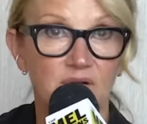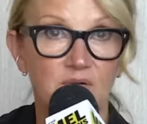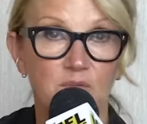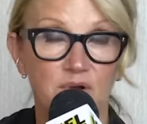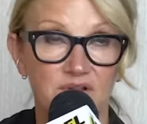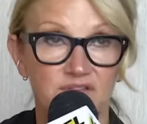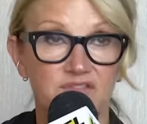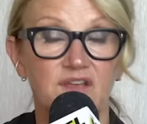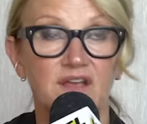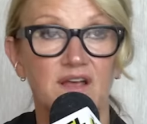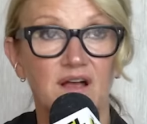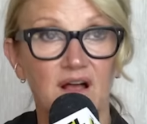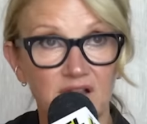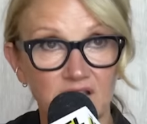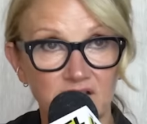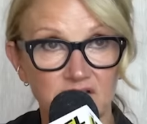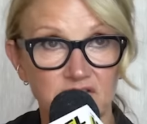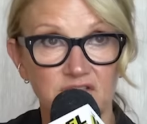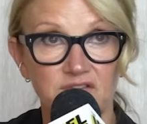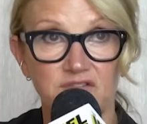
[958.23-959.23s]
What
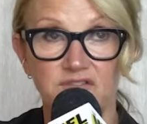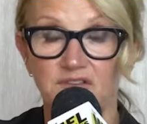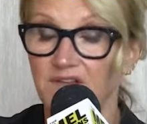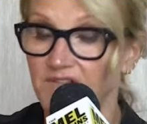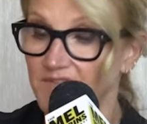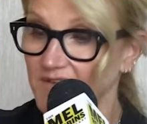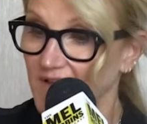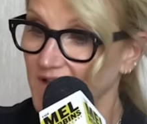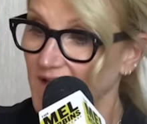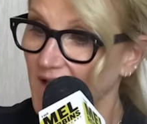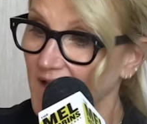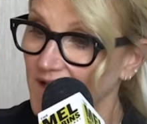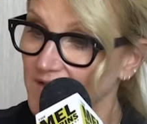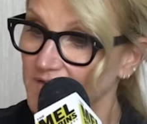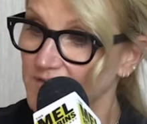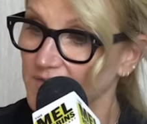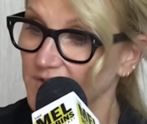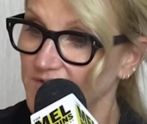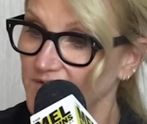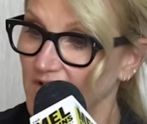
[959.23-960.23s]
psychologists and
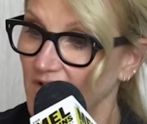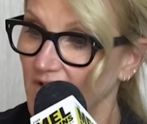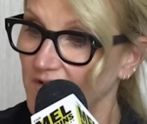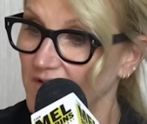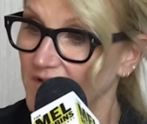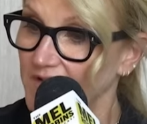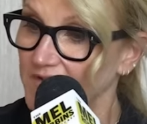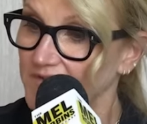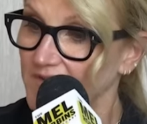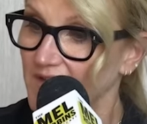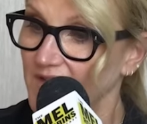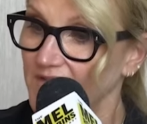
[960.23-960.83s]
psychiatrists call this